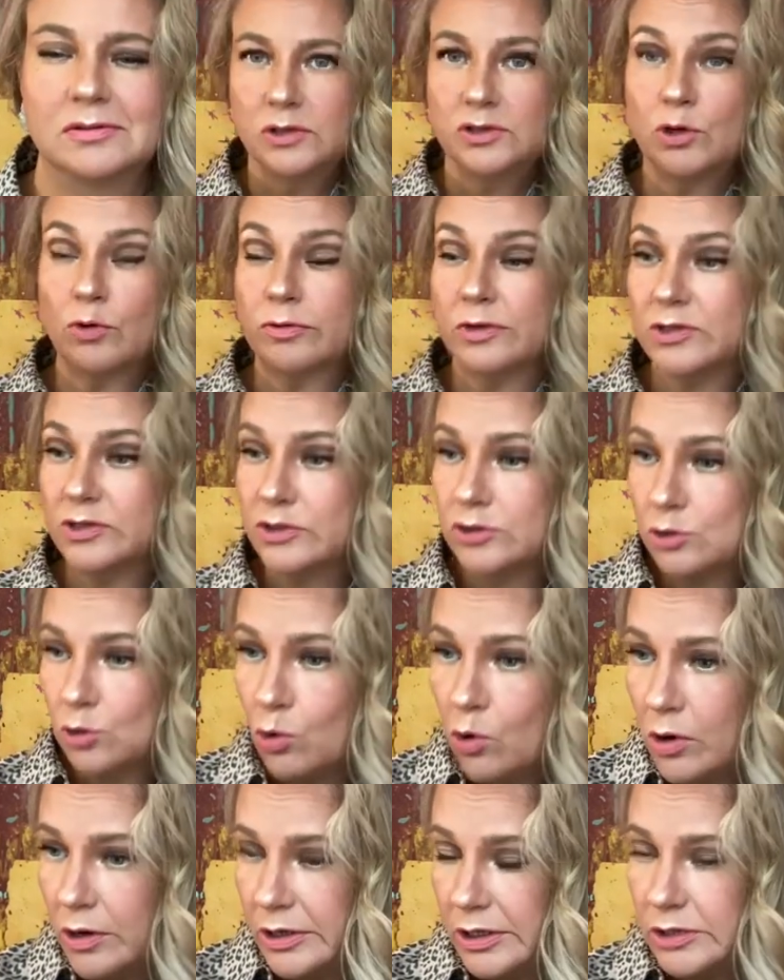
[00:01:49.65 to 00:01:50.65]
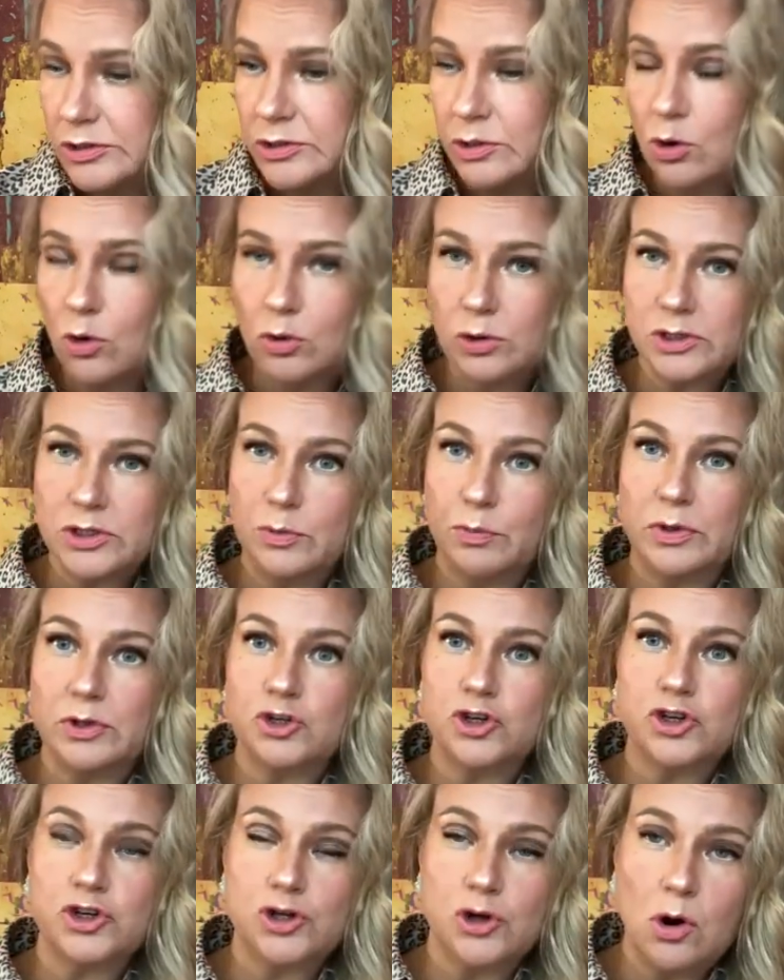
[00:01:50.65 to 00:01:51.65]
so the story is going to be
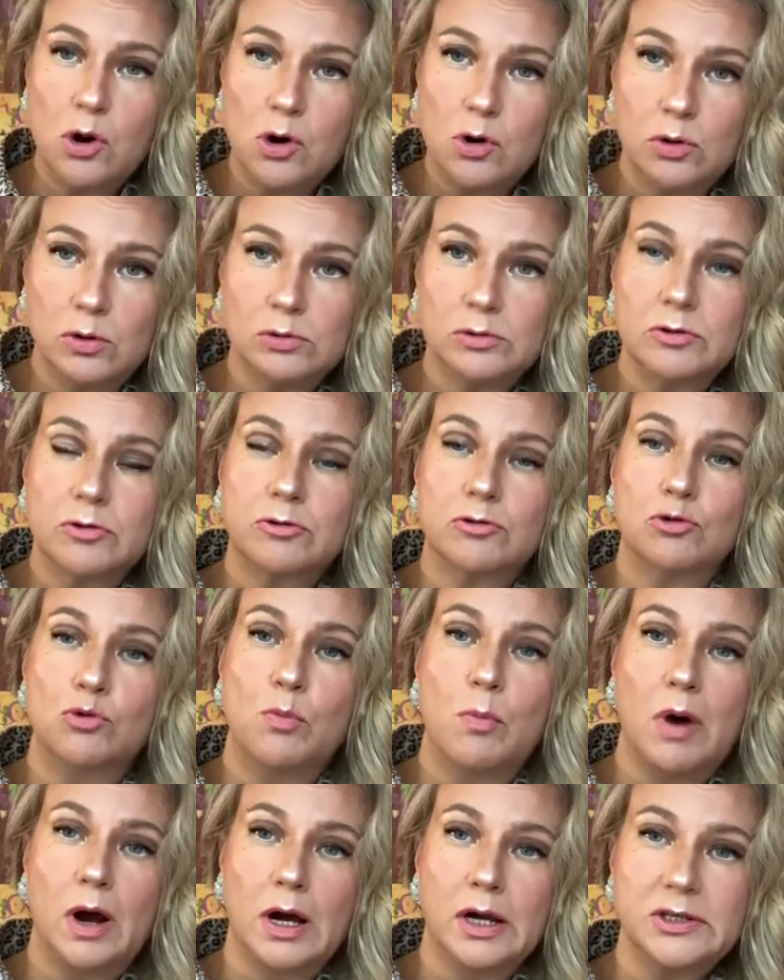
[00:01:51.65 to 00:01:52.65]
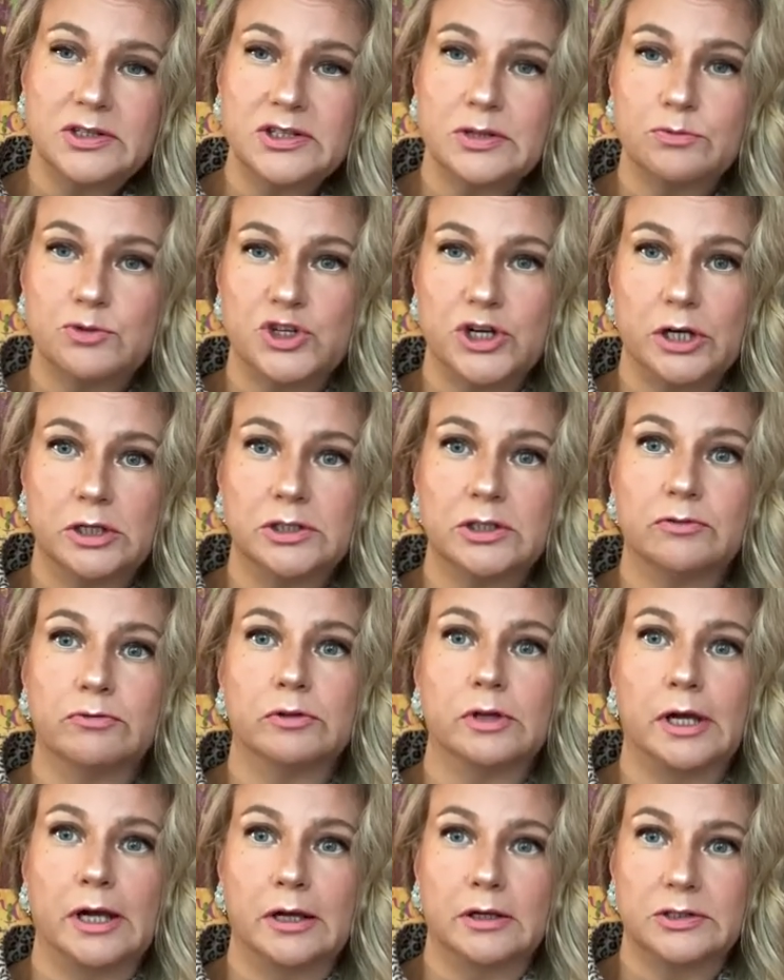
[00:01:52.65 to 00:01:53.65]
shown through my subjective
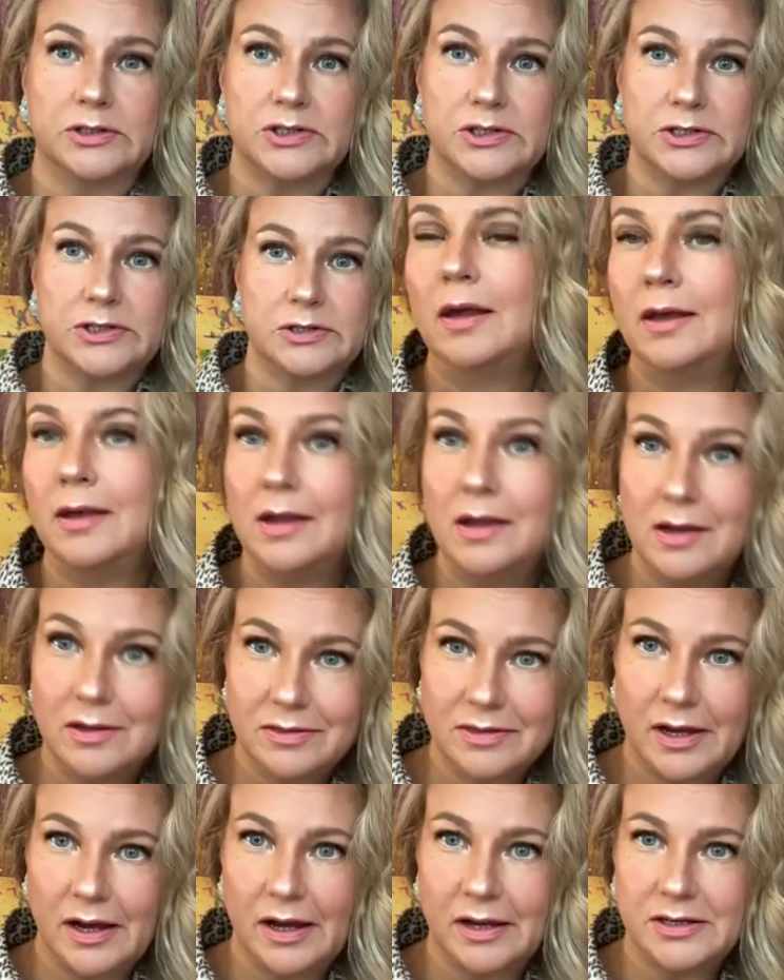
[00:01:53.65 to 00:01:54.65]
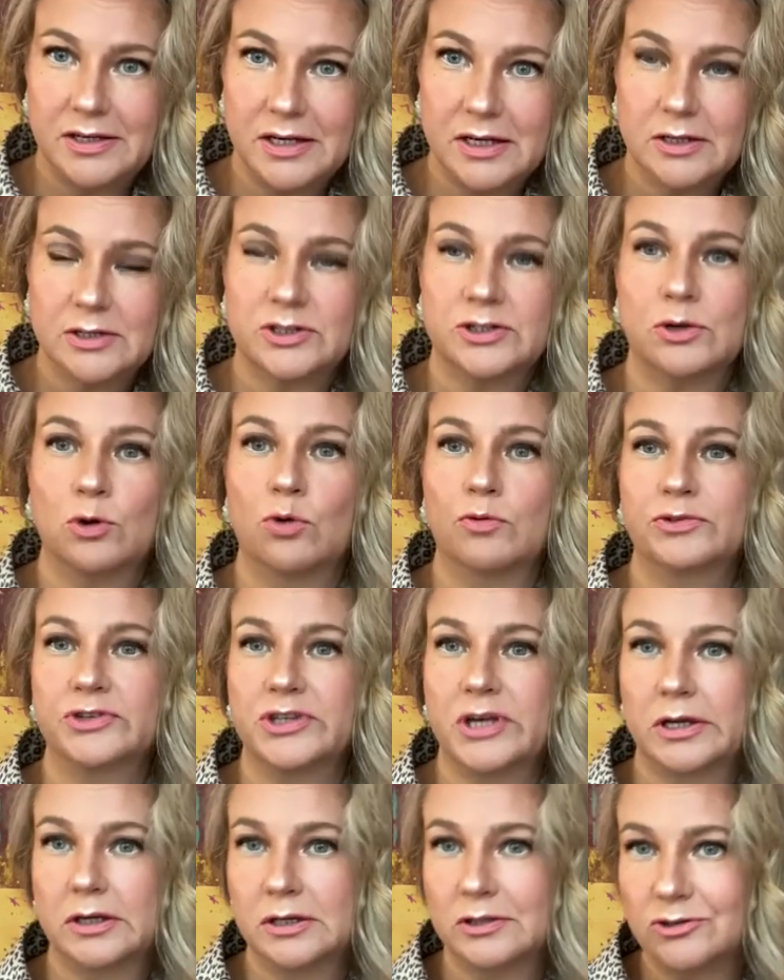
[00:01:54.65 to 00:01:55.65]
lens and the ideas of
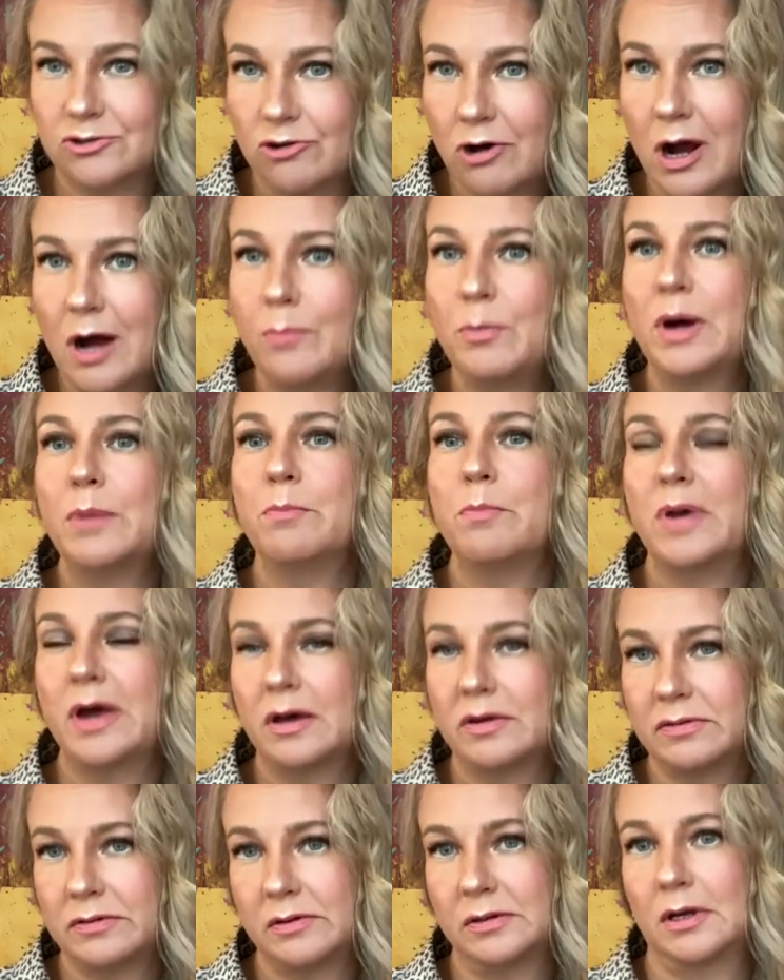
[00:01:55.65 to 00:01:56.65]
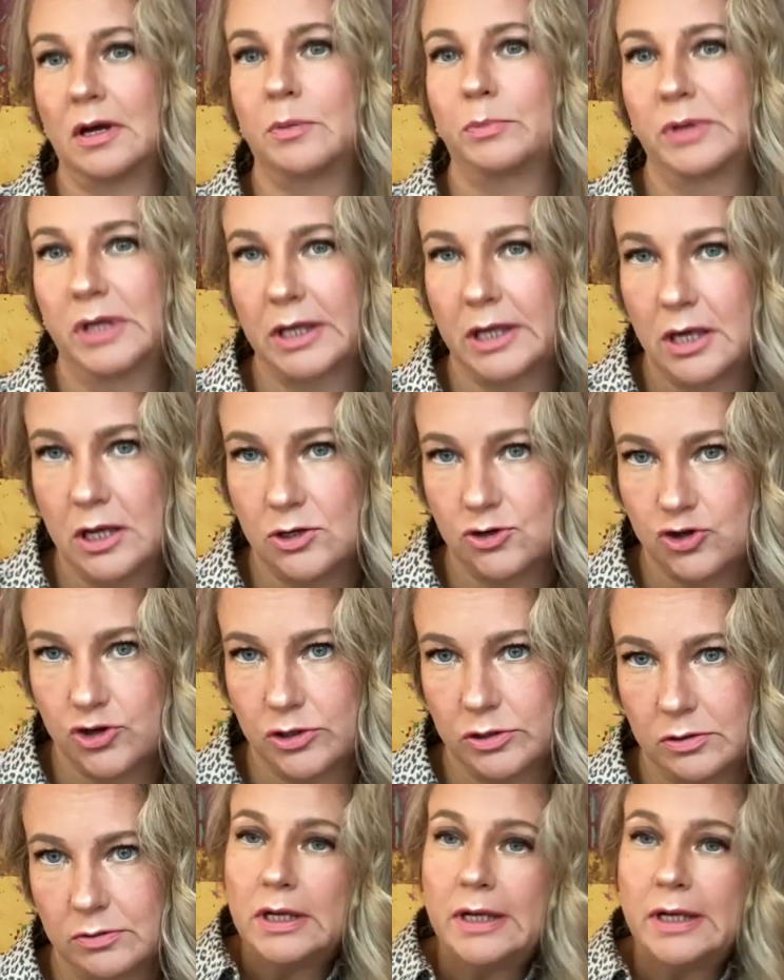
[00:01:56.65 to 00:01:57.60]
psychodrama method application.